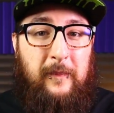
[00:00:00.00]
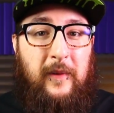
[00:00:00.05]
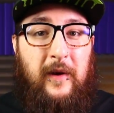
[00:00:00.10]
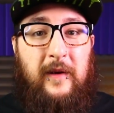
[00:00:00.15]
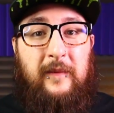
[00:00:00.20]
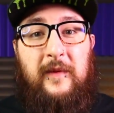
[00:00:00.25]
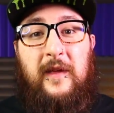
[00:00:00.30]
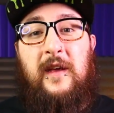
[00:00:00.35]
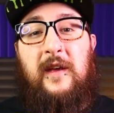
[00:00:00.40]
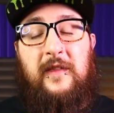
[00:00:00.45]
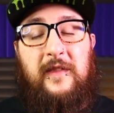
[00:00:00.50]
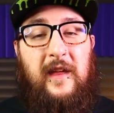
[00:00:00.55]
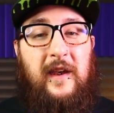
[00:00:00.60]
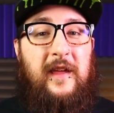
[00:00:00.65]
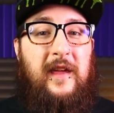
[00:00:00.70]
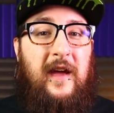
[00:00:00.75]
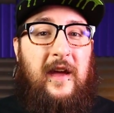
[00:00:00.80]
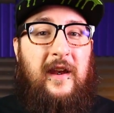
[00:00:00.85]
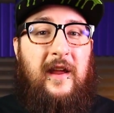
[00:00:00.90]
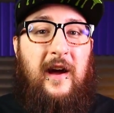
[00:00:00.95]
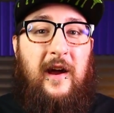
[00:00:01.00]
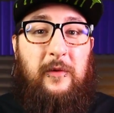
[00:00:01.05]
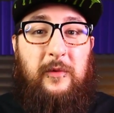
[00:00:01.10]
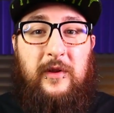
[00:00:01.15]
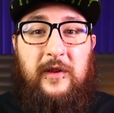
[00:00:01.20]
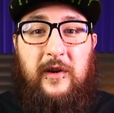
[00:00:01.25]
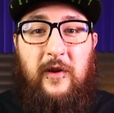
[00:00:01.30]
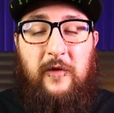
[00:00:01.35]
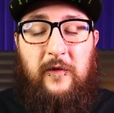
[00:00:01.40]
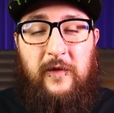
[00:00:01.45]
but then again, I
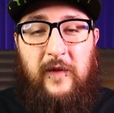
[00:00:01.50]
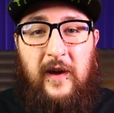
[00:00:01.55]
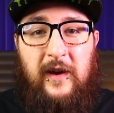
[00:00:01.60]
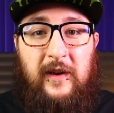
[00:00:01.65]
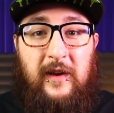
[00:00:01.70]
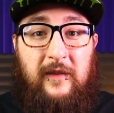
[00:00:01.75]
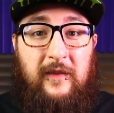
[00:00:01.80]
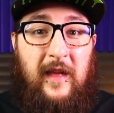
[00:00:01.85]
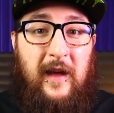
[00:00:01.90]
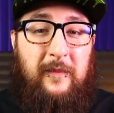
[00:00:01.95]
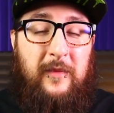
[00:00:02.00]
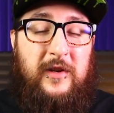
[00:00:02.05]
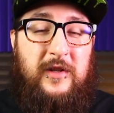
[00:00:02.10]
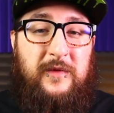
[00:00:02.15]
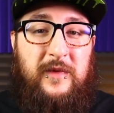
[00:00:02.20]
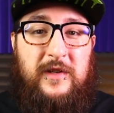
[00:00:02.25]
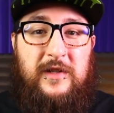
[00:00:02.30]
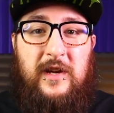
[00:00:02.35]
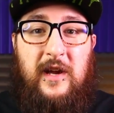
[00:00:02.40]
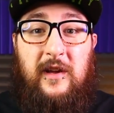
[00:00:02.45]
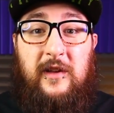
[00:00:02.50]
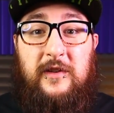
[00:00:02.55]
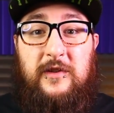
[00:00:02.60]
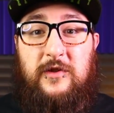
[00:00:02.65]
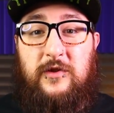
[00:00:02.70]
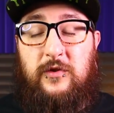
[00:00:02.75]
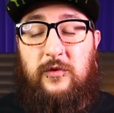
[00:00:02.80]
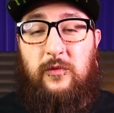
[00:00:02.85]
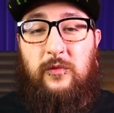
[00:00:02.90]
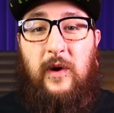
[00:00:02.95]
really don't find it that much of a
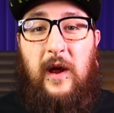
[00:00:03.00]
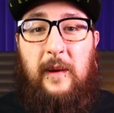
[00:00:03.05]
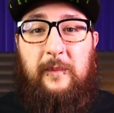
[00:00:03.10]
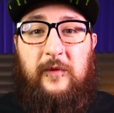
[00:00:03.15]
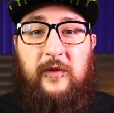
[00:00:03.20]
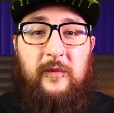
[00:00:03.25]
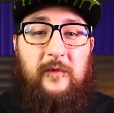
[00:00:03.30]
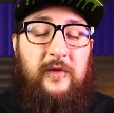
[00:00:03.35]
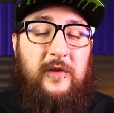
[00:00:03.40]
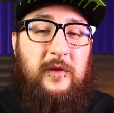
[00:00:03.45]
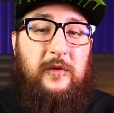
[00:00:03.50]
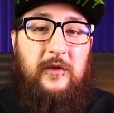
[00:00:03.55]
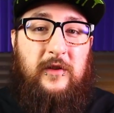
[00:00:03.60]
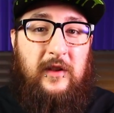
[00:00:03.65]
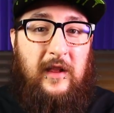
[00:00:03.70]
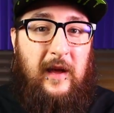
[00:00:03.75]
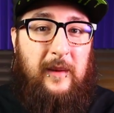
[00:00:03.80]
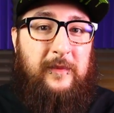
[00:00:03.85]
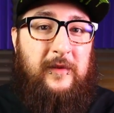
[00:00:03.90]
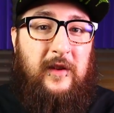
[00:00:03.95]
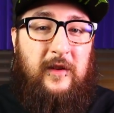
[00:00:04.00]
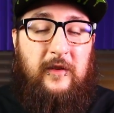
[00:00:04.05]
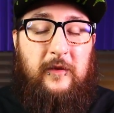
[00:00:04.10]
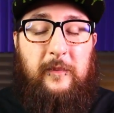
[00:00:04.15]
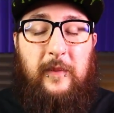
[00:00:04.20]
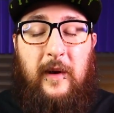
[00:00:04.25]
challenge to wrap wrap some fuse Claptons.